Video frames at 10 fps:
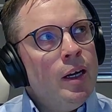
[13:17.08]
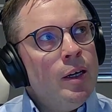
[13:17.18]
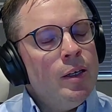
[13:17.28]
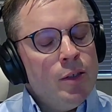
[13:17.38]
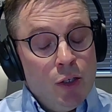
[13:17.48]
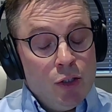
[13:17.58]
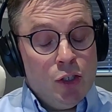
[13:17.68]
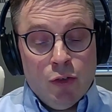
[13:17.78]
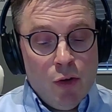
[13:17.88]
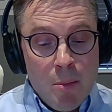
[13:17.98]
It's
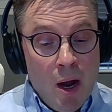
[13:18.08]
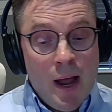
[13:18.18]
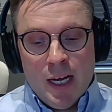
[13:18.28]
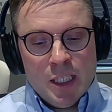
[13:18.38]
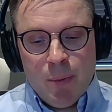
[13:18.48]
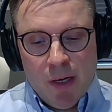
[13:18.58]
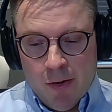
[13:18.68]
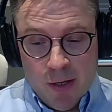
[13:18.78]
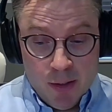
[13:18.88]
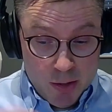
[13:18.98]
just from my
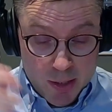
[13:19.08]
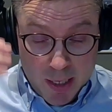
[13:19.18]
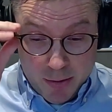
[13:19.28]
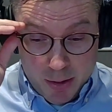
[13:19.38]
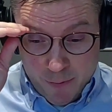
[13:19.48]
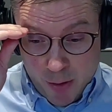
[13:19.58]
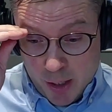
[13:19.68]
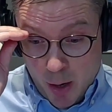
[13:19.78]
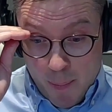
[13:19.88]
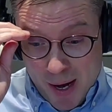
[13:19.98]
experience now, if I
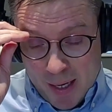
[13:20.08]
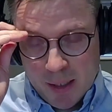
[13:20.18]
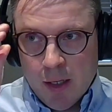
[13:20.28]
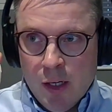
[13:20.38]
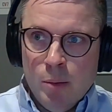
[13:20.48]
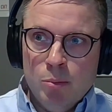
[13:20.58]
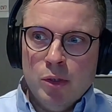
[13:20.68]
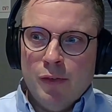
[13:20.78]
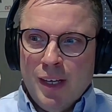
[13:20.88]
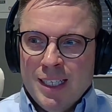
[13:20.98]
go back a number
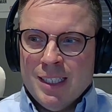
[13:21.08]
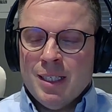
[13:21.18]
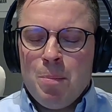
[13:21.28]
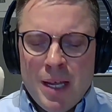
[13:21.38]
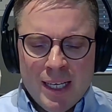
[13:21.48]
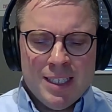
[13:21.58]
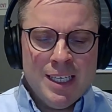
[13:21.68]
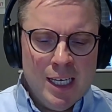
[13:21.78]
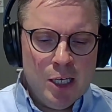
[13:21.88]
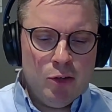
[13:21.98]
of years, the bigger
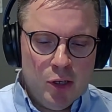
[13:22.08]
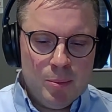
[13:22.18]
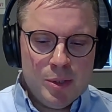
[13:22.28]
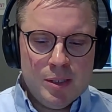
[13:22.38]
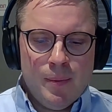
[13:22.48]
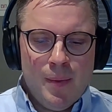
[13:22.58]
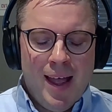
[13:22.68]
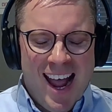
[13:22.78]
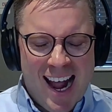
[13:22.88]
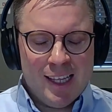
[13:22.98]
dealer groups
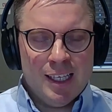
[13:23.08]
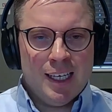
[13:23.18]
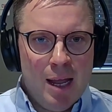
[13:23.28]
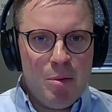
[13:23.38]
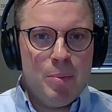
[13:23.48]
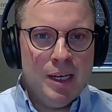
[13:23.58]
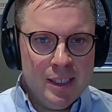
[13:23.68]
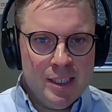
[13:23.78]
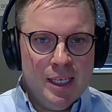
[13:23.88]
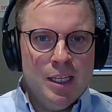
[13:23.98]
had the
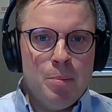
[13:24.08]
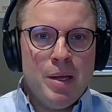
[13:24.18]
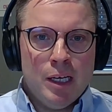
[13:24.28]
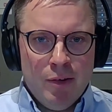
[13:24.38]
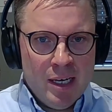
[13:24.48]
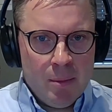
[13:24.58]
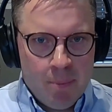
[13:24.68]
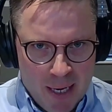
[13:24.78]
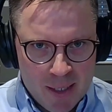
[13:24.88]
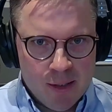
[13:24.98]
capability and the bigger
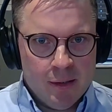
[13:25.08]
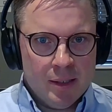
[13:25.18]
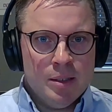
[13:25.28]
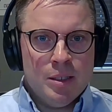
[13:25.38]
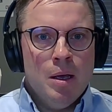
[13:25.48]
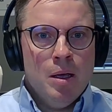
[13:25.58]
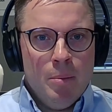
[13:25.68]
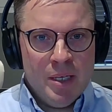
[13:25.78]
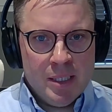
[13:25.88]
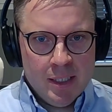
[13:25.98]
independent
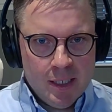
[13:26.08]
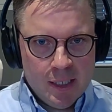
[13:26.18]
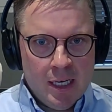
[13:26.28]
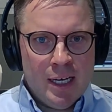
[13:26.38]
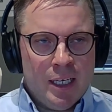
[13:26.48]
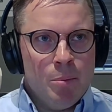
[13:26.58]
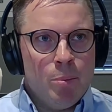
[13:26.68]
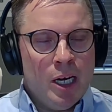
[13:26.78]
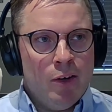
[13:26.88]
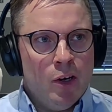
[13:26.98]
businesses like
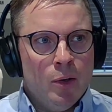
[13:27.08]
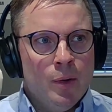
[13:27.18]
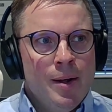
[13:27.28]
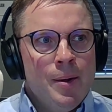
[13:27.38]
Imperial